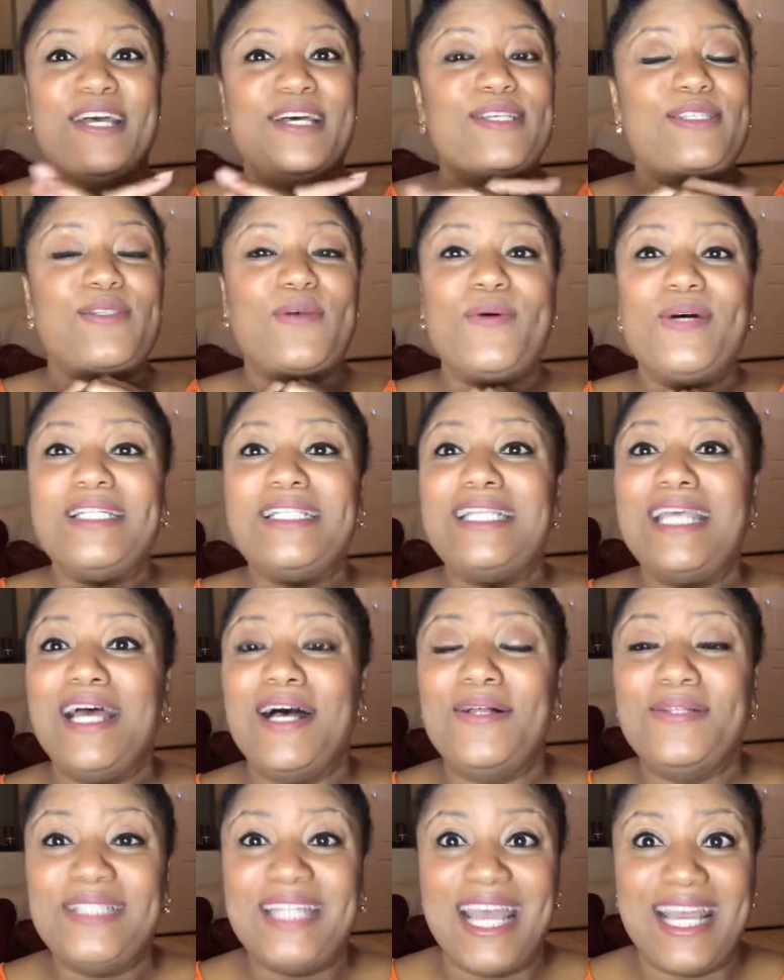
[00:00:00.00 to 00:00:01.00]
So
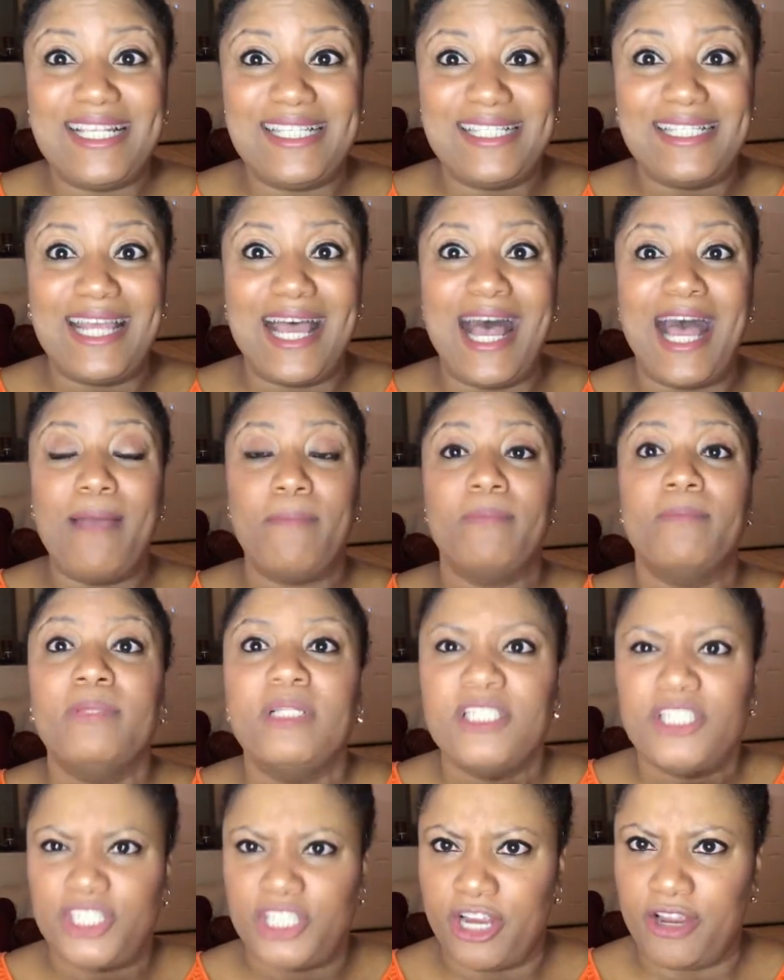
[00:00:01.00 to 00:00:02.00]
until next time,
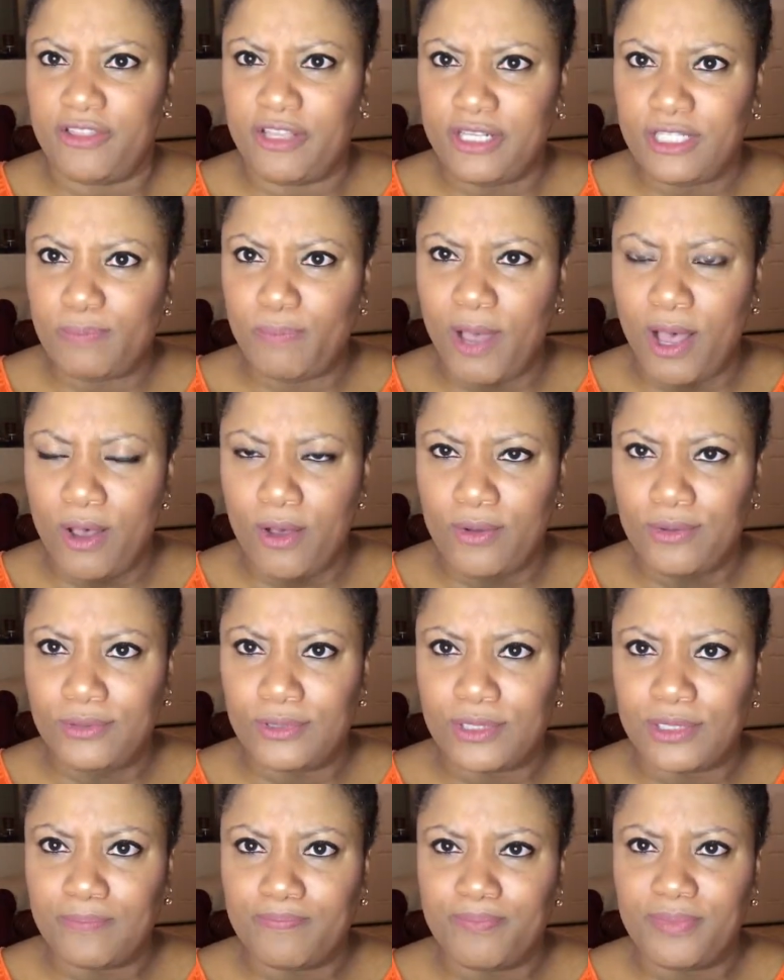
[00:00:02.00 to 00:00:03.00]
share this
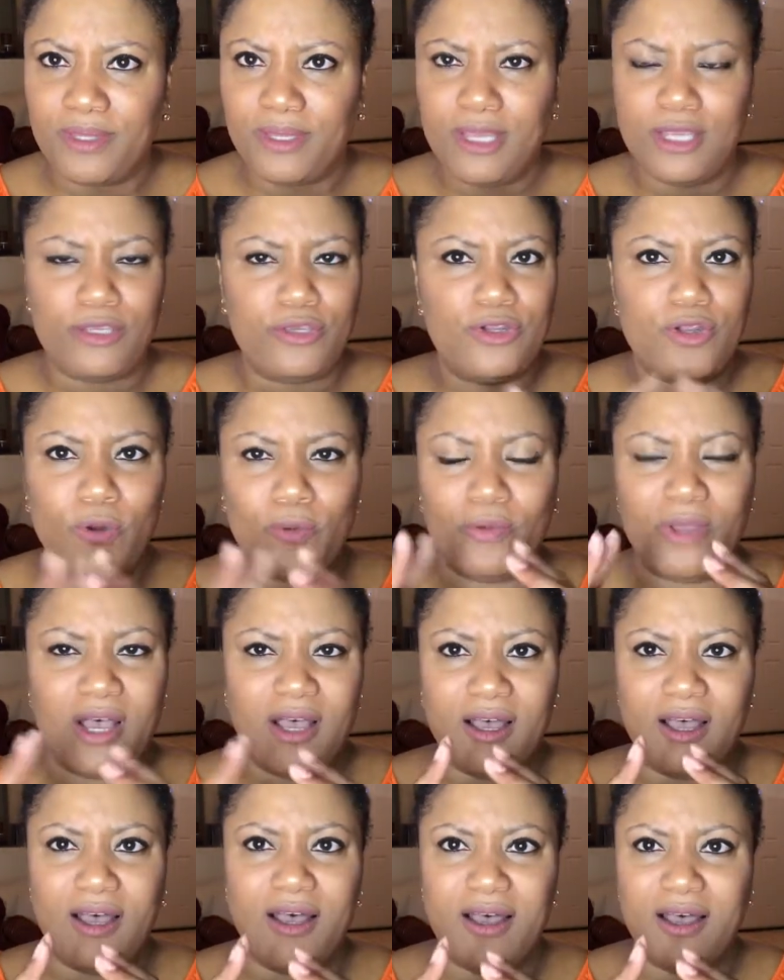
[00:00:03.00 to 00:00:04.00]
post.
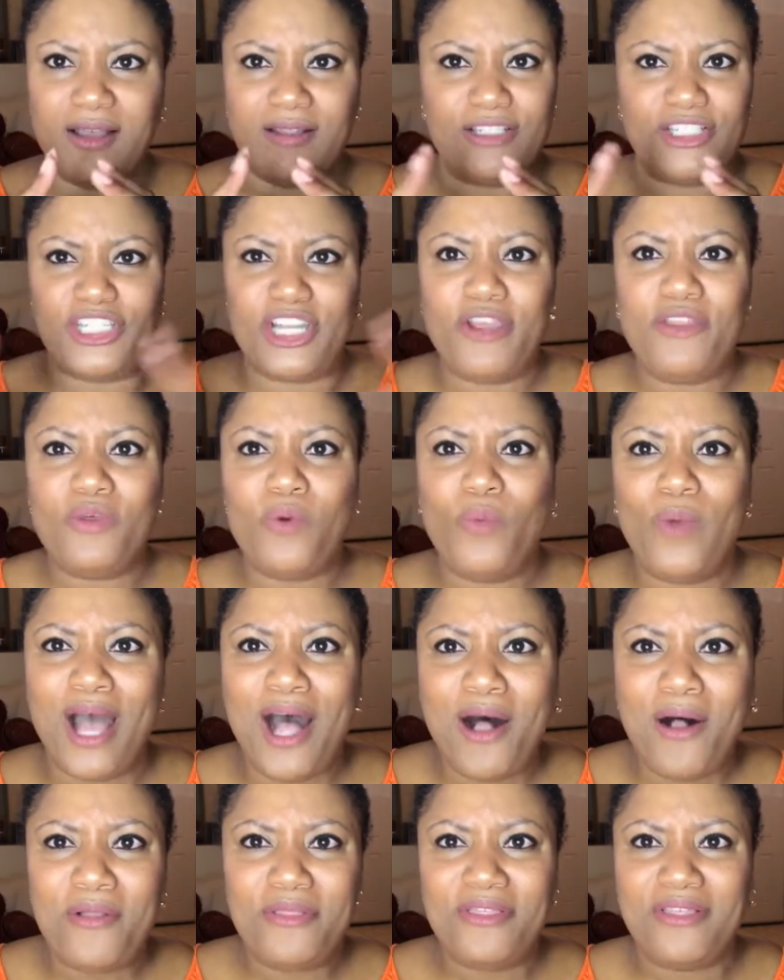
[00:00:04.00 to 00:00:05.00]
Share the
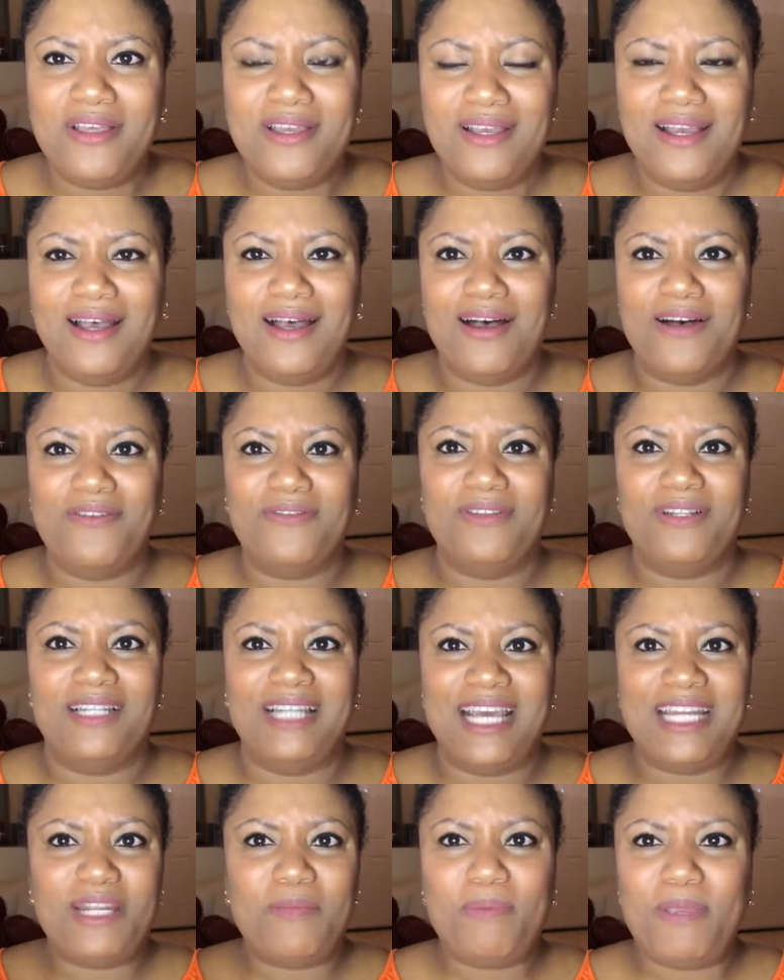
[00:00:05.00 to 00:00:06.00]
wealth of
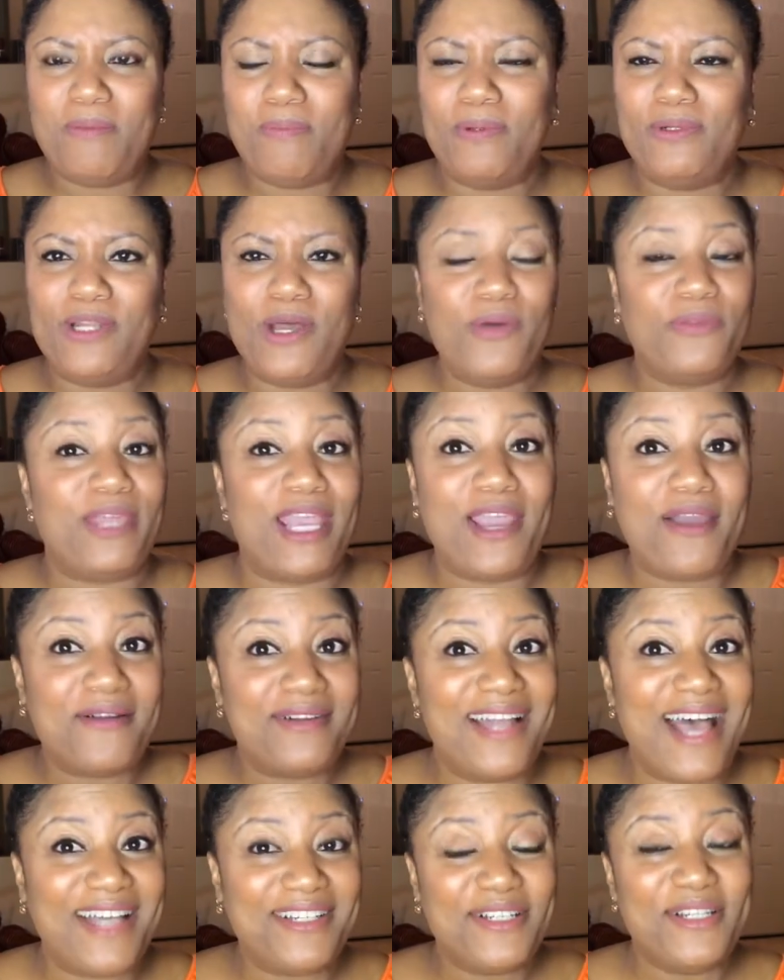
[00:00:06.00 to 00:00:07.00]
letting people know they are
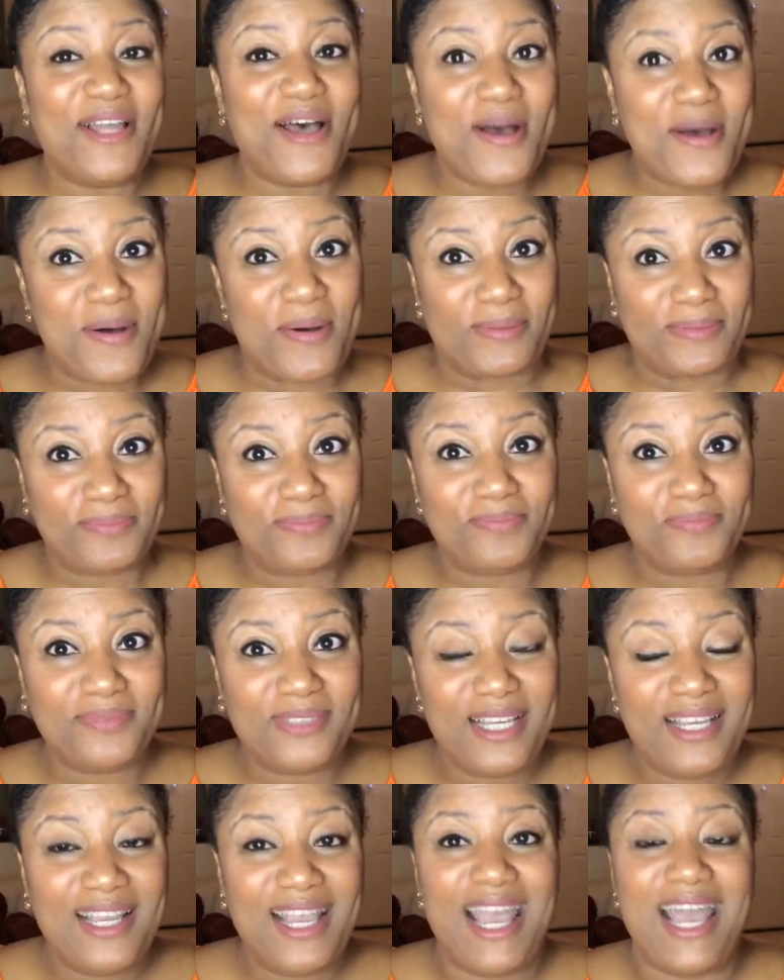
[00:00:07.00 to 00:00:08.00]
not alone.
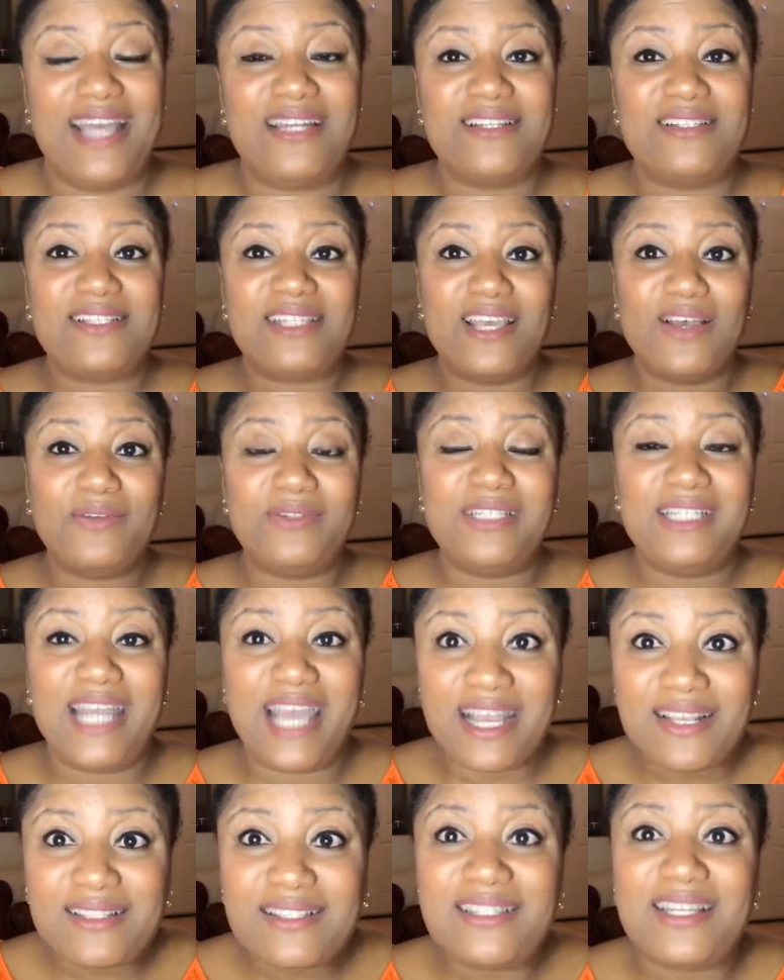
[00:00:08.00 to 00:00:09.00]
And until
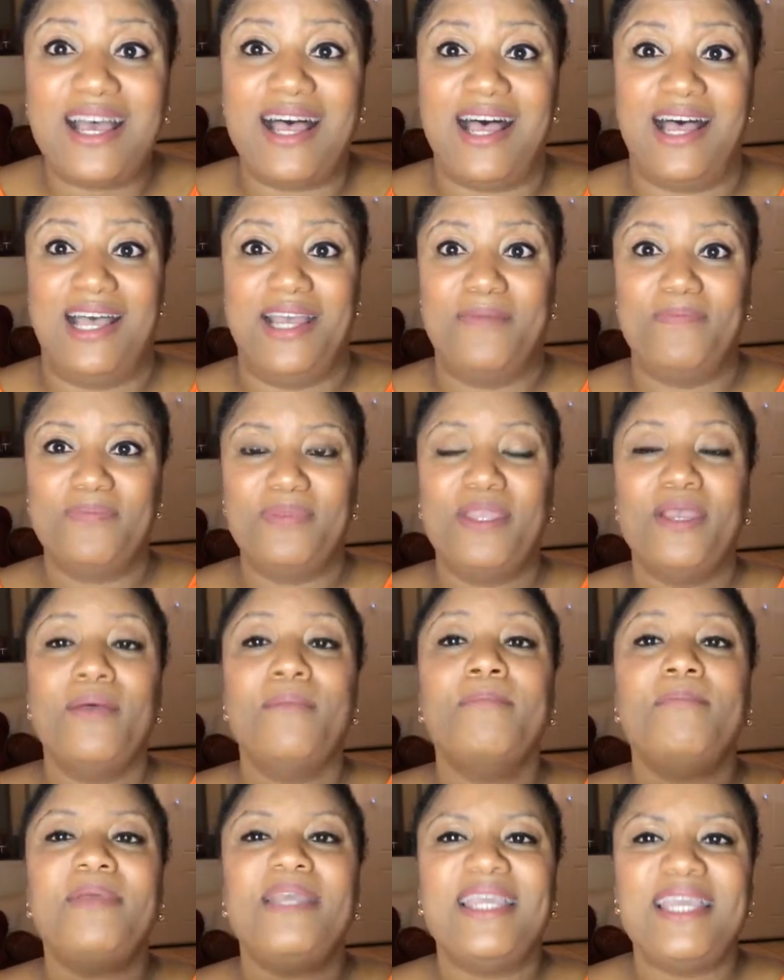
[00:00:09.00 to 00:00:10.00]
next time,
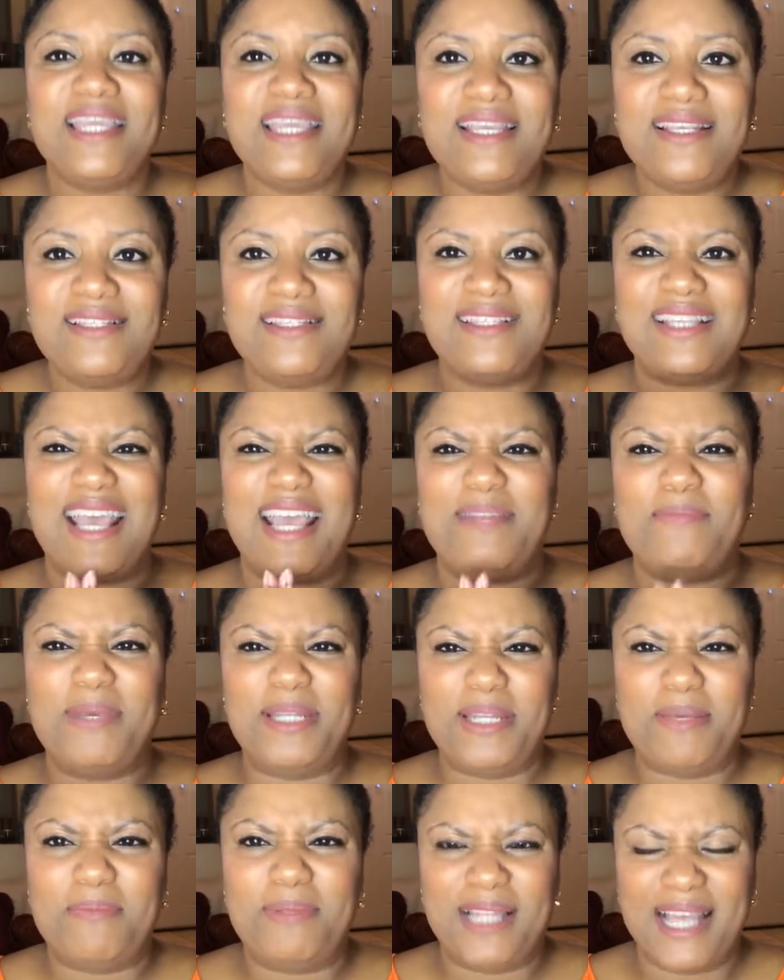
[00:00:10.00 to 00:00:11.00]
peace and
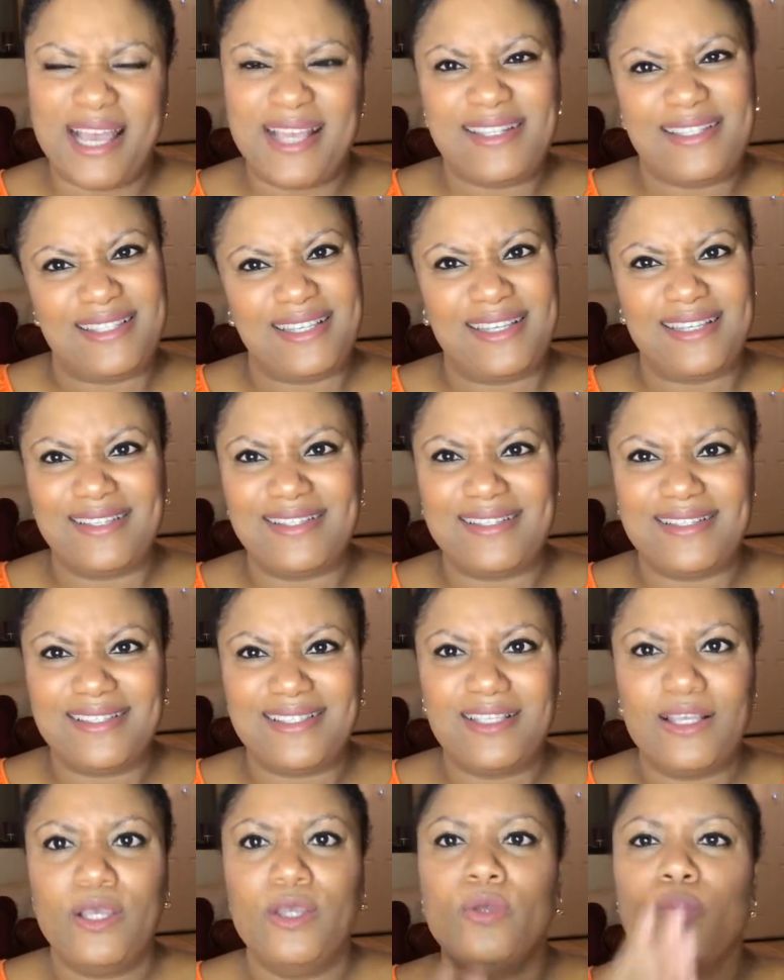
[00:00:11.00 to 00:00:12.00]
many blessings.